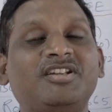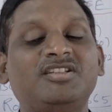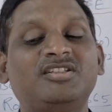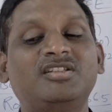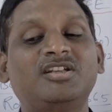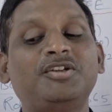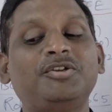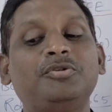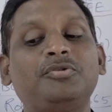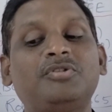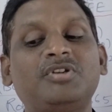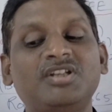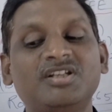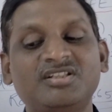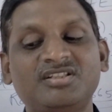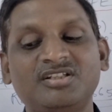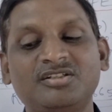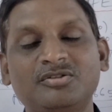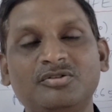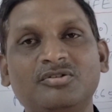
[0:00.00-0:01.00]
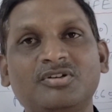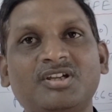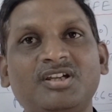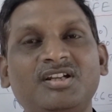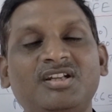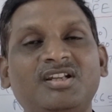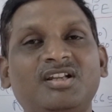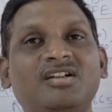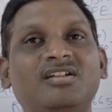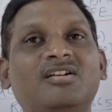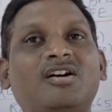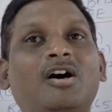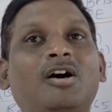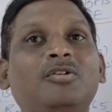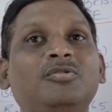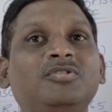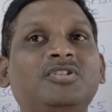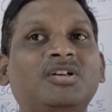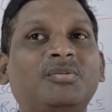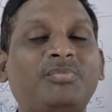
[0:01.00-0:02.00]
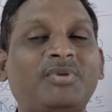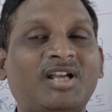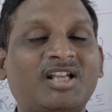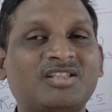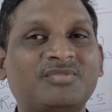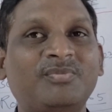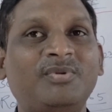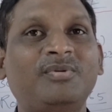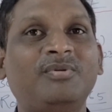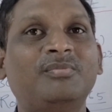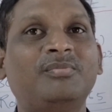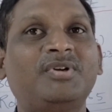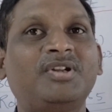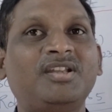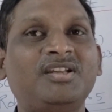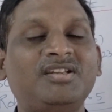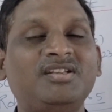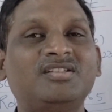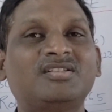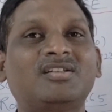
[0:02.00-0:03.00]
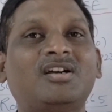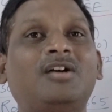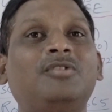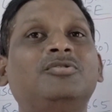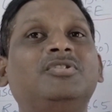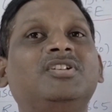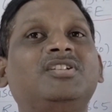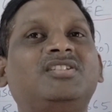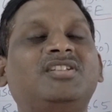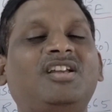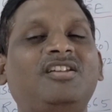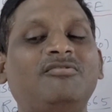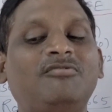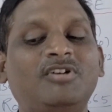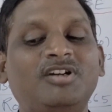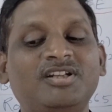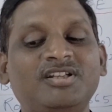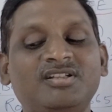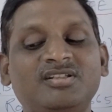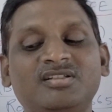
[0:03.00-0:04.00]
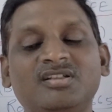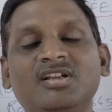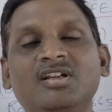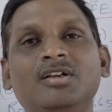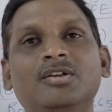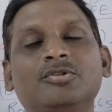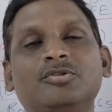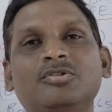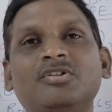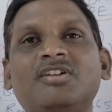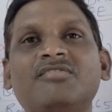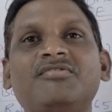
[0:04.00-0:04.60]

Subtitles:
Where is the nucleus is located? How the plasma membrane is? How the cell wall is?